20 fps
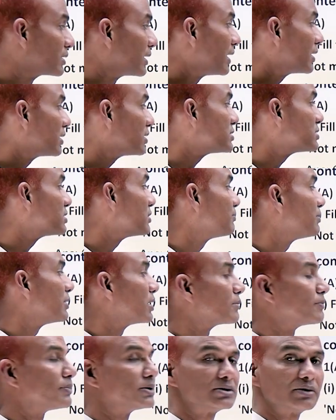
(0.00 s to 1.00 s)
That is the
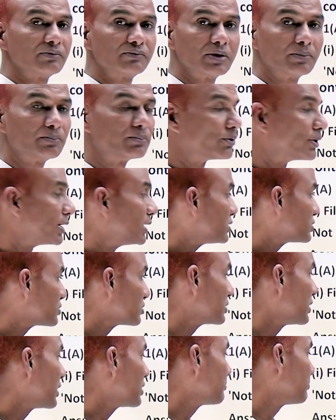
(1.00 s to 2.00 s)
purpose of the poet. So
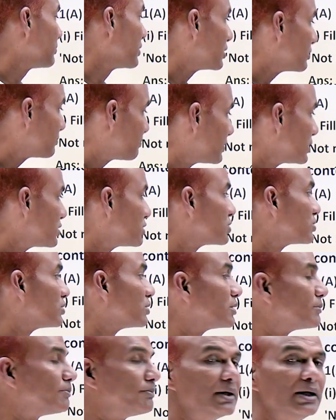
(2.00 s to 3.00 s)
that purpose
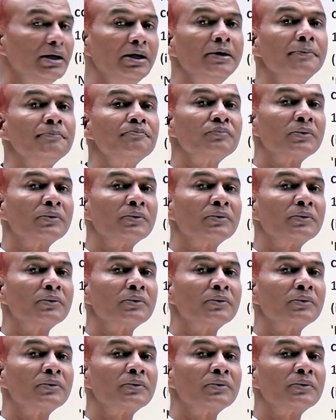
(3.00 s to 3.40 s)
should be